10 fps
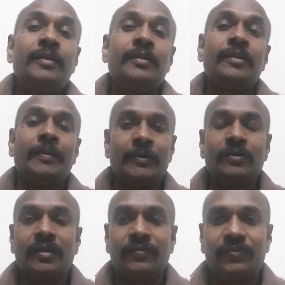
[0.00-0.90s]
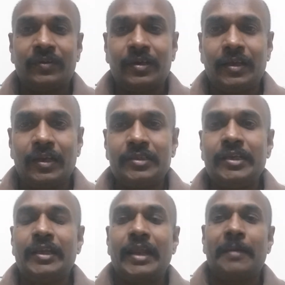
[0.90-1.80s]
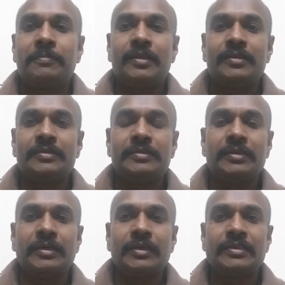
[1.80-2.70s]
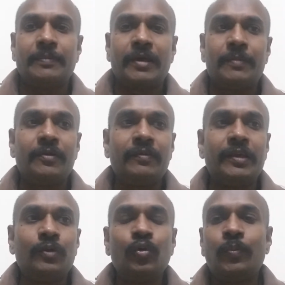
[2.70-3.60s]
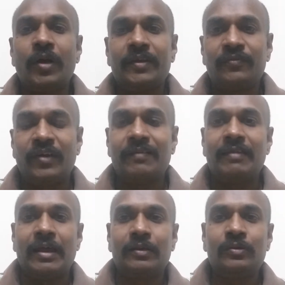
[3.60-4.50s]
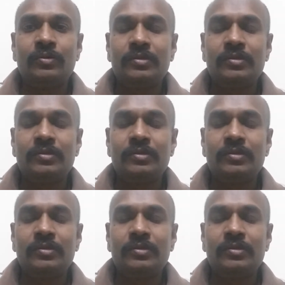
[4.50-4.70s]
the amount of energy trapped is somewhere between 2.5 lakh to